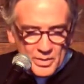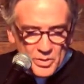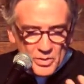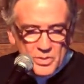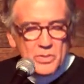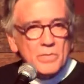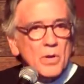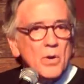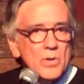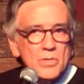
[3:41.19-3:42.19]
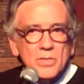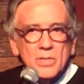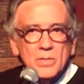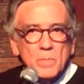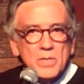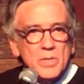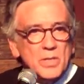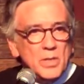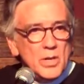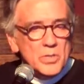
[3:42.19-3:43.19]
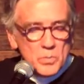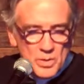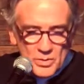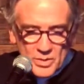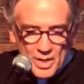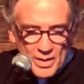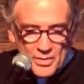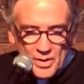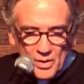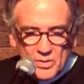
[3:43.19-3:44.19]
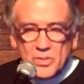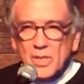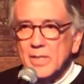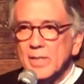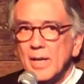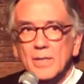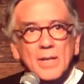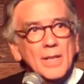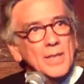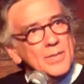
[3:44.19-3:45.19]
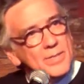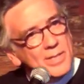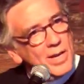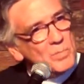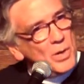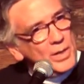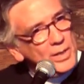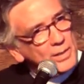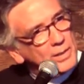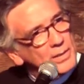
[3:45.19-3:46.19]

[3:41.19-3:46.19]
Churches, of course, especially the larger ones, they're all shutting down. The stock market,